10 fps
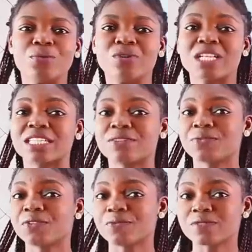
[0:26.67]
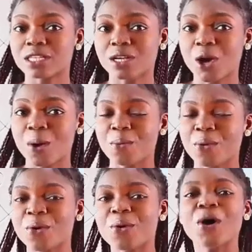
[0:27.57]
We looked at the 50
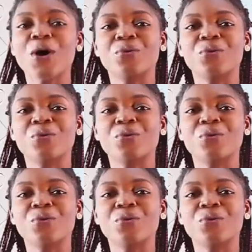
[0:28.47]
kobo.